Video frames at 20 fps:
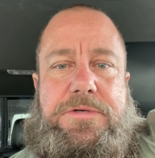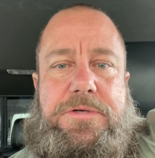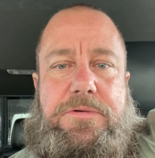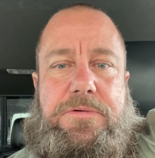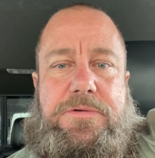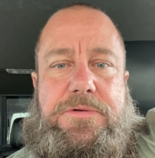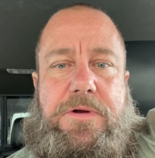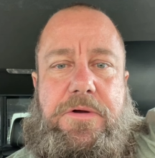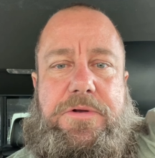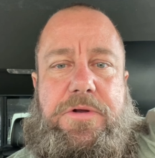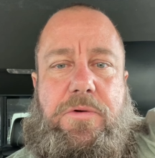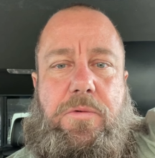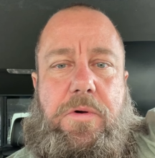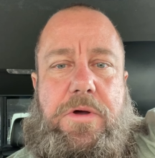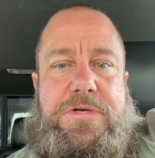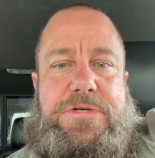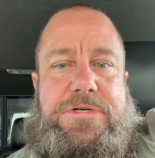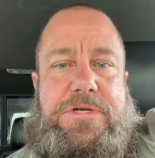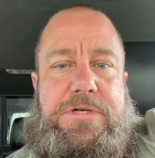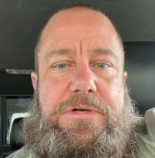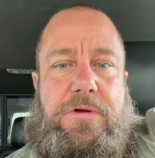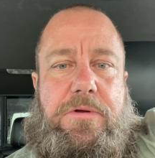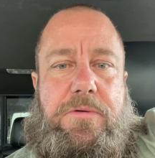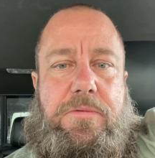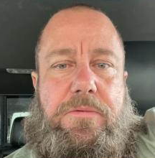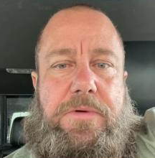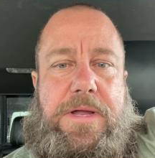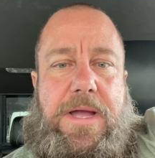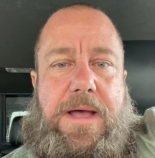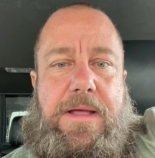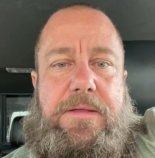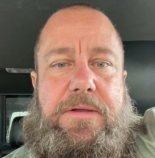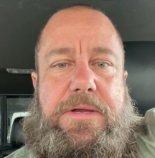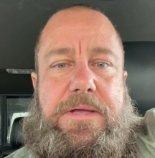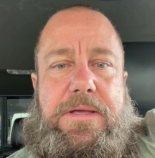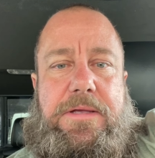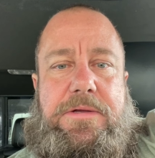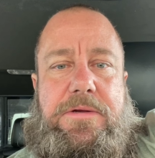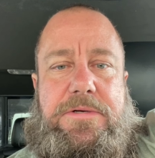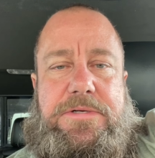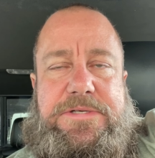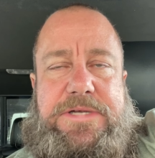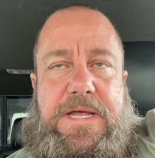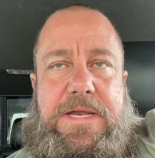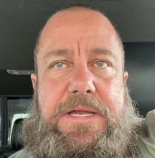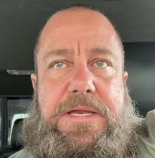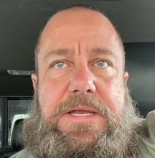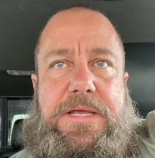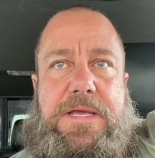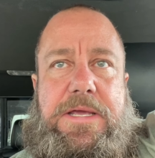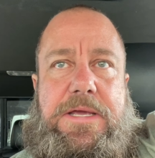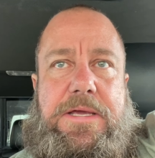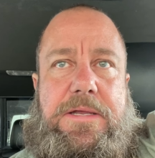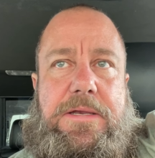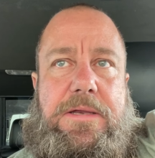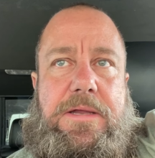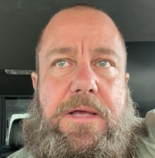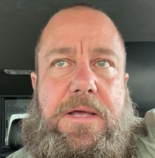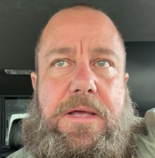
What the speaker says: you start to question your reality and your sanity, and